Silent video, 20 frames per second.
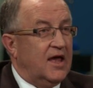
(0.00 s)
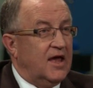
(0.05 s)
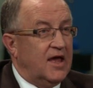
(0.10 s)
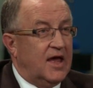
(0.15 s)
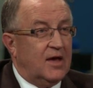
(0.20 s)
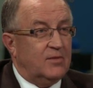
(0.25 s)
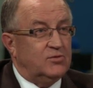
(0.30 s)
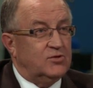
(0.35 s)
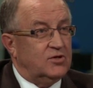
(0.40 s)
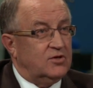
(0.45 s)

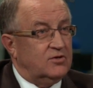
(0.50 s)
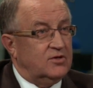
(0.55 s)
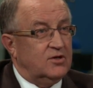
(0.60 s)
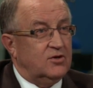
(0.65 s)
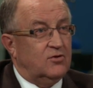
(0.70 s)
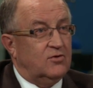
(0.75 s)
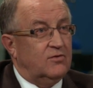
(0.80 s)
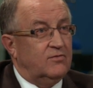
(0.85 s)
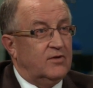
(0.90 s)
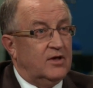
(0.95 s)
Absolutely
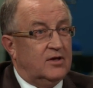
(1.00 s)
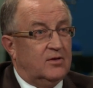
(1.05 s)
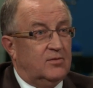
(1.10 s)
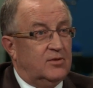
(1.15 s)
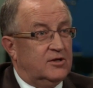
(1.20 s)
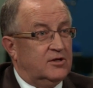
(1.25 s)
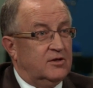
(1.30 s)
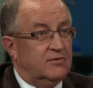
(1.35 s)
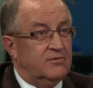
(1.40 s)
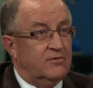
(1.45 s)
no
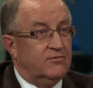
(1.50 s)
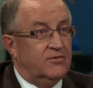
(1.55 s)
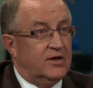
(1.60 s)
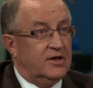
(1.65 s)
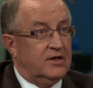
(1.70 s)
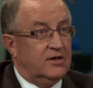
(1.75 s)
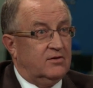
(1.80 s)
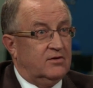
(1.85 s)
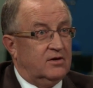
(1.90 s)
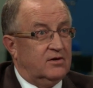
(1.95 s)
availability for
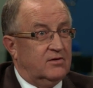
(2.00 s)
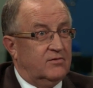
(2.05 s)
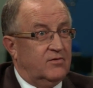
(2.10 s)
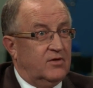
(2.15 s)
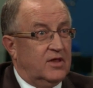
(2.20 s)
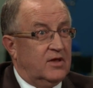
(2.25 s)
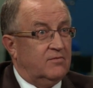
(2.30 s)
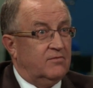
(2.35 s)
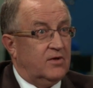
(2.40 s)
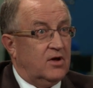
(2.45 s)
funding for
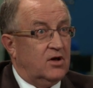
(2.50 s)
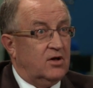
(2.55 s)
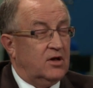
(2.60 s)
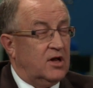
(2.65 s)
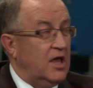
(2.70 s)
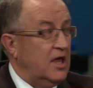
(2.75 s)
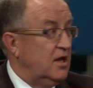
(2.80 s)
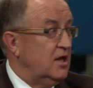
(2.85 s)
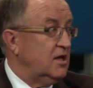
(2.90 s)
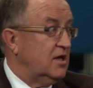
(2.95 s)
them on
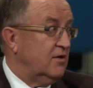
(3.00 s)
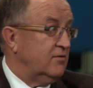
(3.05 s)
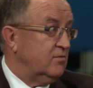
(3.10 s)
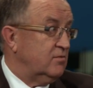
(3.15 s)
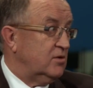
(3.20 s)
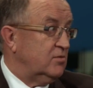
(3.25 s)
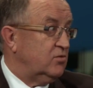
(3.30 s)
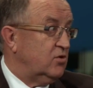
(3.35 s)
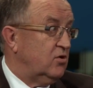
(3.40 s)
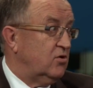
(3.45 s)
any
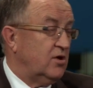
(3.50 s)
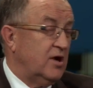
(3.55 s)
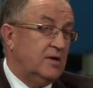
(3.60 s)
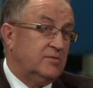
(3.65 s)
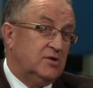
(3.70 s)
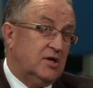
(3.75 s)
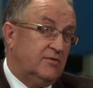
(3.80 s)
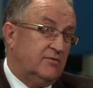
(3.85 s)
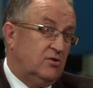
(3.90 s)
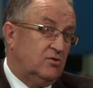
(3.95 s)
government
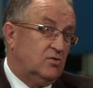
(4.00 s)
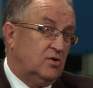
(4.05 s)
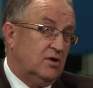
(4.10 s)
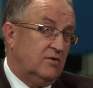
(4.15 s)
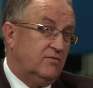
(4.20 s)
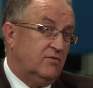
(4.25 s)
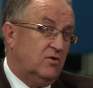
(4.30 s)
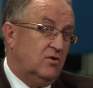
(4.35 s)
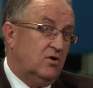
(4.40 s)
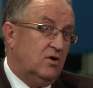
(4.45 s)
programs after
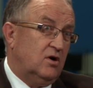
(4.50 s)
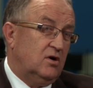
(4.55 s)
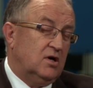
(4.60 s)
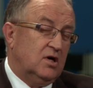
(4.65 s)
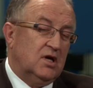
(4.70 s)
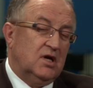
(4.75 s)
24.